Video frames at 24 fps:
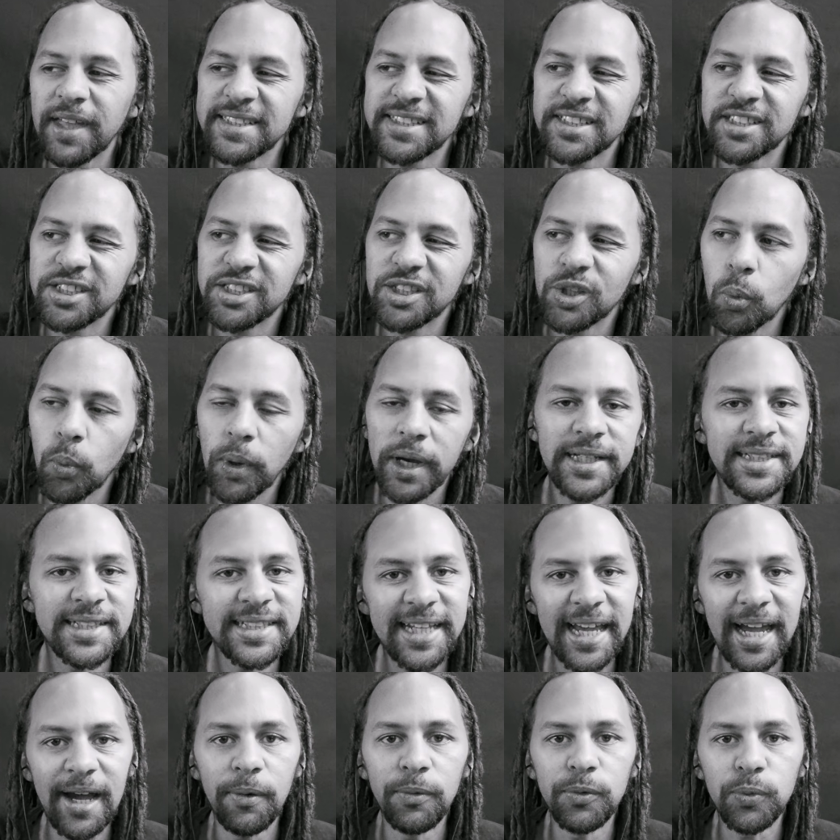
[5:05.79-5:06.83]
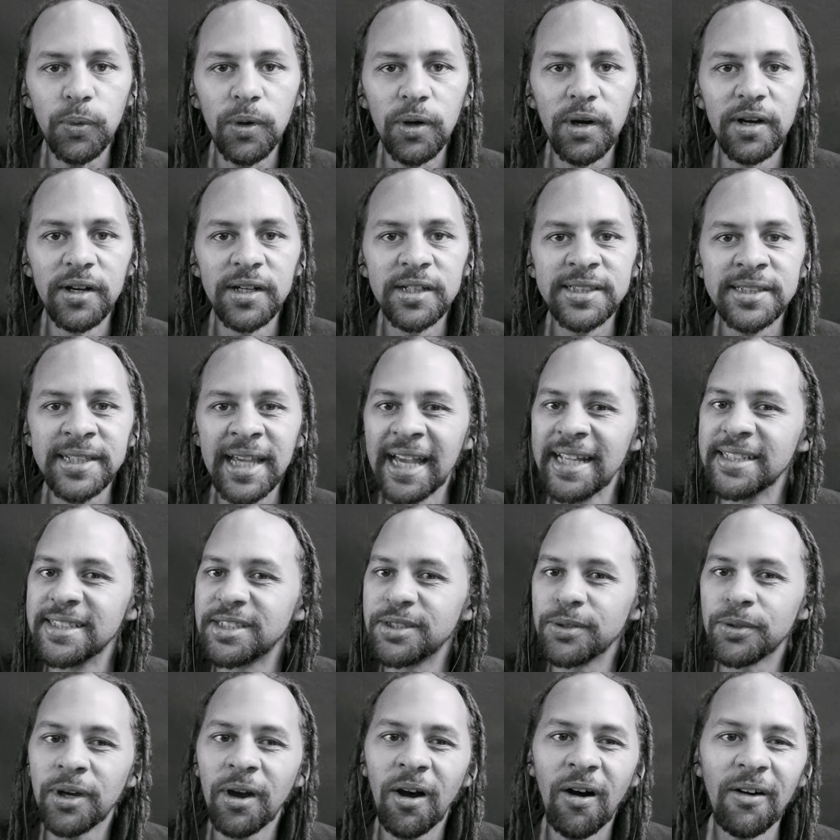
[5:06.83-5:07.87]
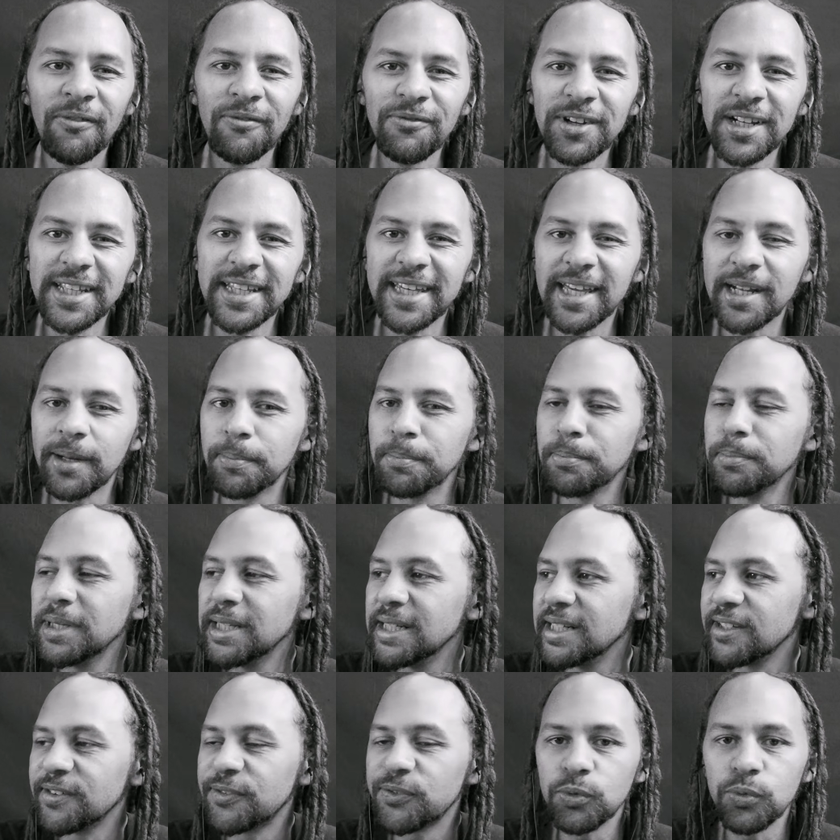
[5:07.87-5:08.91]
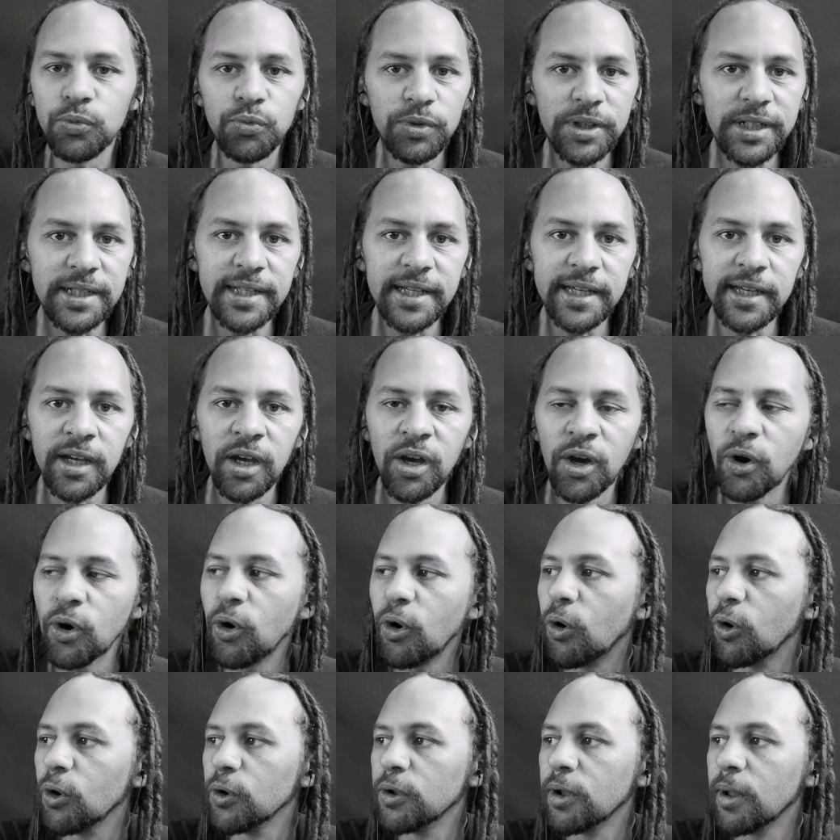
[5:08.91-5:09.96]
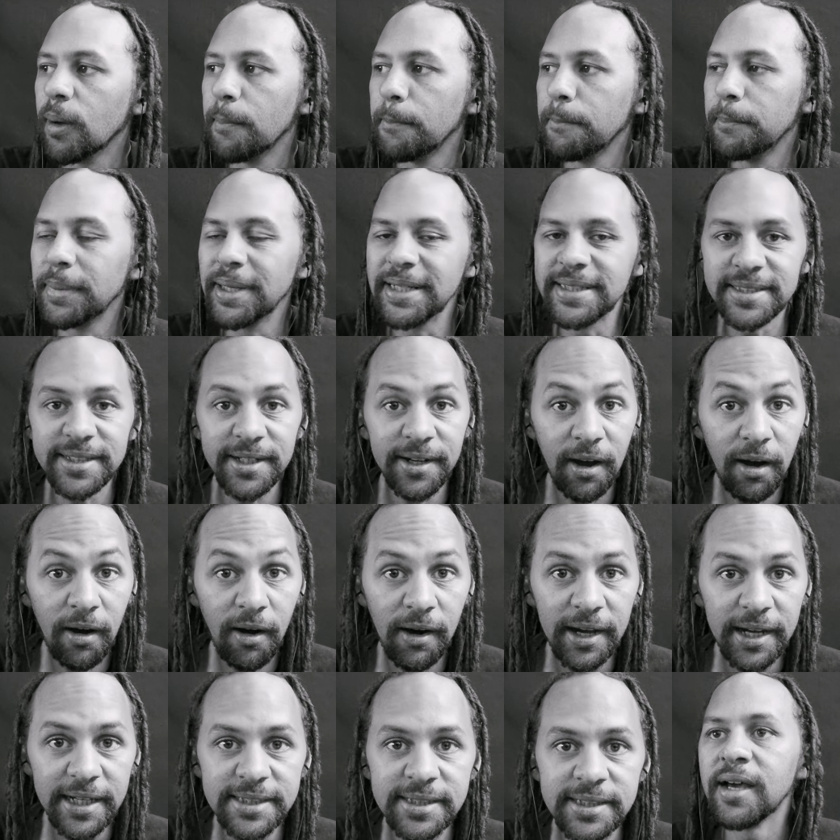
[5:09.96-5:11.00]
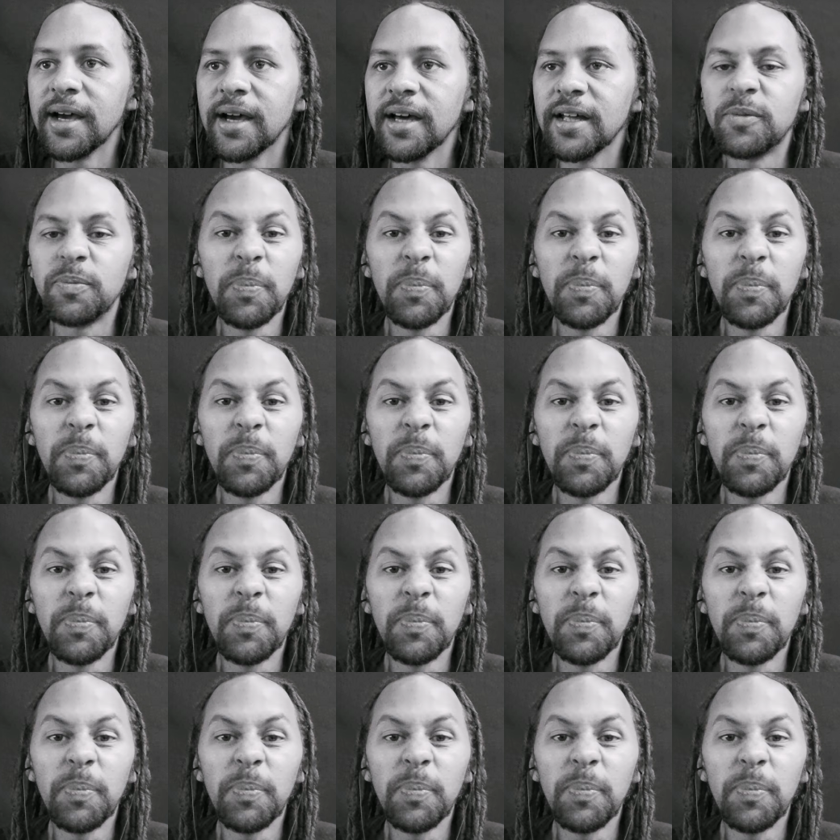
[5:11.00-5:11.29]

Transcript: That's just the way sound works, hence you can't really get a meaningful reading on mids and highs.